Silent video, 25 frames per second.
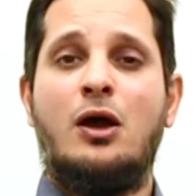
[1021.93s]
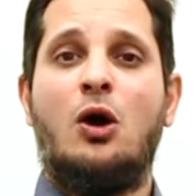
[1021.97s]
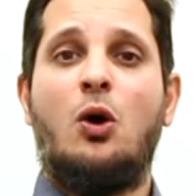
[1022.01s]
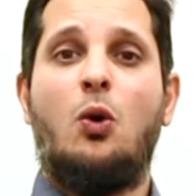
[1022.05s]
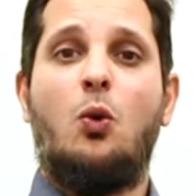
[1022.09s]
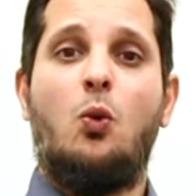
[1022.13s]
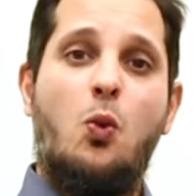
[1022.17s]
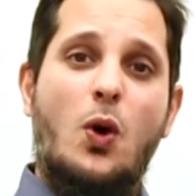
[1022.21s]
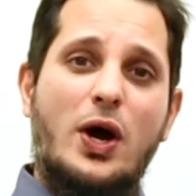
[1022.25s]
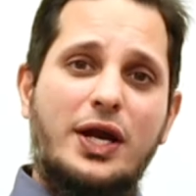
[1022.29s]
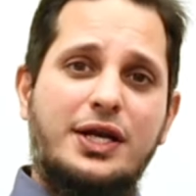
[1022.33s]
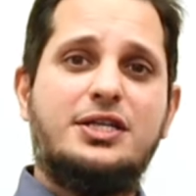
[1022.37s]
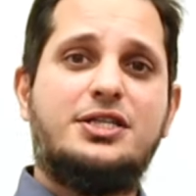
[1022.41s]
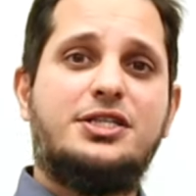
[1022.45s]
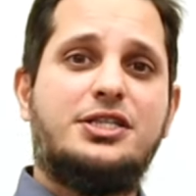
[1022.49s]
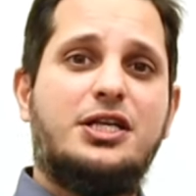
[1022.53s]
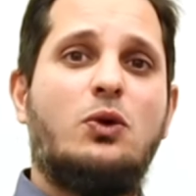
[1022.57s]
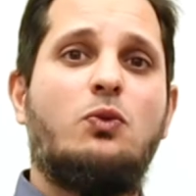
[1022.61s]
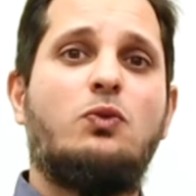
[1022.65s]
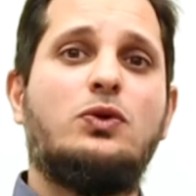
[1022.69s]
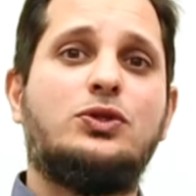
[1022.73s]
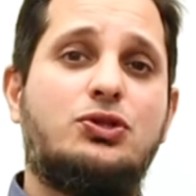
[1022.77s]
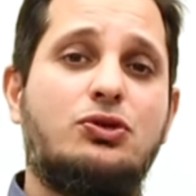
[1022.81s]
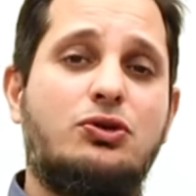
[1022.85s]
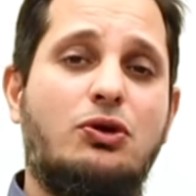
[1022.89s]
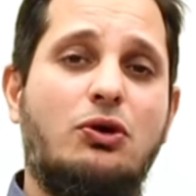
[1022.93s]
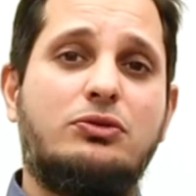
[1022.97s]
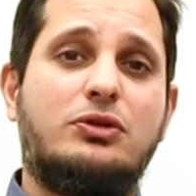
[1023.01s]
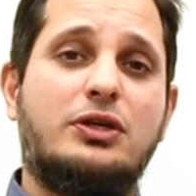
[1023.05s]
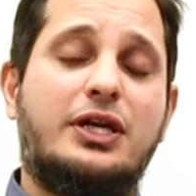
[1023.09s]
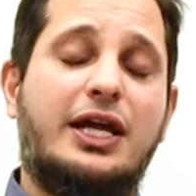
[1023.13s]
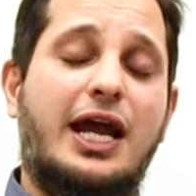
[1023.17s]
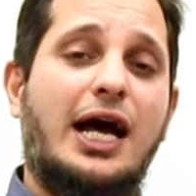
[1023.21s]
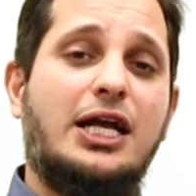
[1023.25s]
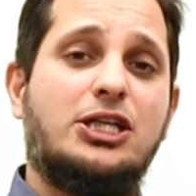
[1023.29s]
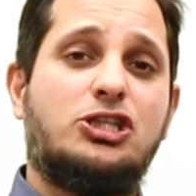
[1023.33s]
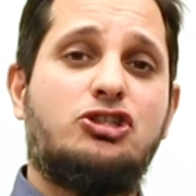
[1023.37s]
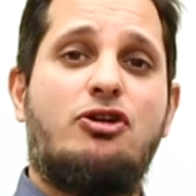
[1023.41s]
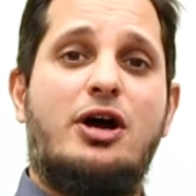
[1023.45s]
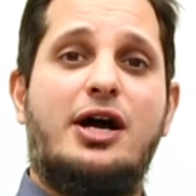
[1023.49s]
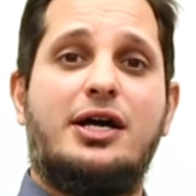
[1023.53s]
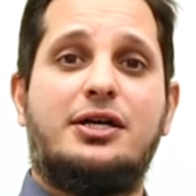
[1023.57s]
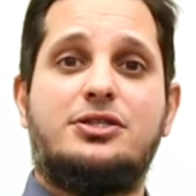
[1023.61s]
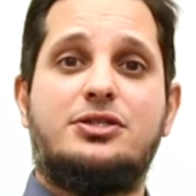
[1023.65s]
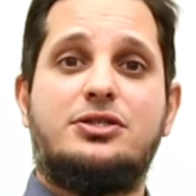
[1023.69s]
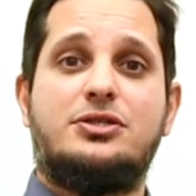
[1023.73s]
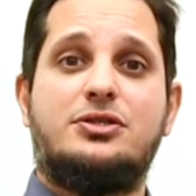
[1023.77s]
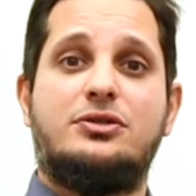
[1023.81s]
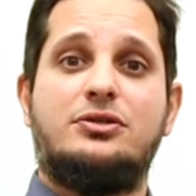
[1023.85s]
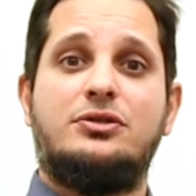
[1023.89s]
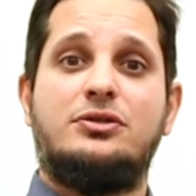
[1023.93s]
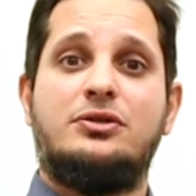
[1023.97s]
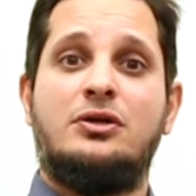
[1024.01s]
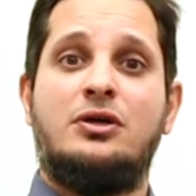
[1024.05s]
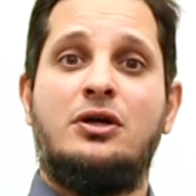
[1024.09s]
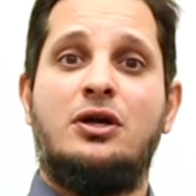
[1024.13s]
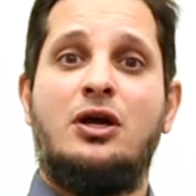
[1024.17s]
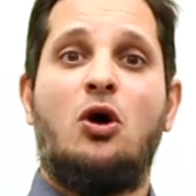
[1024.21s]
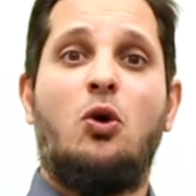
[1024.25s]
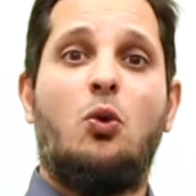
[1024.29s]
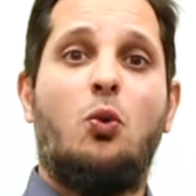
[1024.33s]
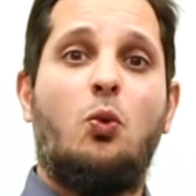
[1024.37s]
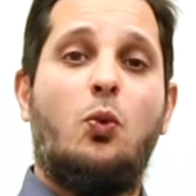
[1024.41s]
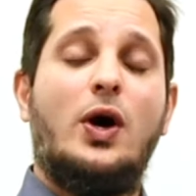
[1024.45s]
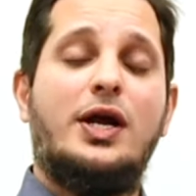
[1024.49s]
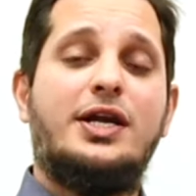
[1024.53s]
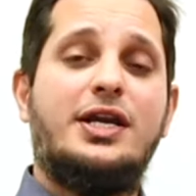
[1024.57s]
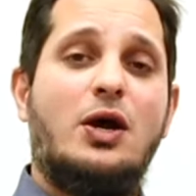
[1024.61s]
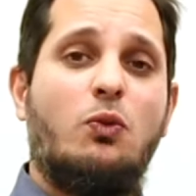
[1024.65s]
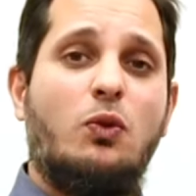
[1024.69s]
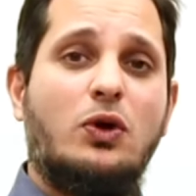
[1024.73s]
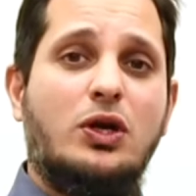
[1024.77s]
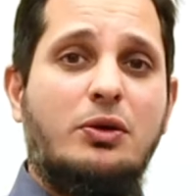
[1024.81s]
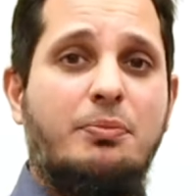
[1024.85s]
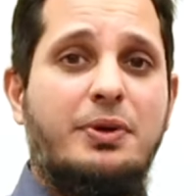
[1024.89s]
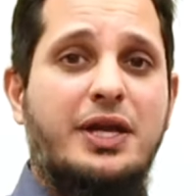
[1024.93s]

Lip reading: When the seller wants to go to contracts? When they want to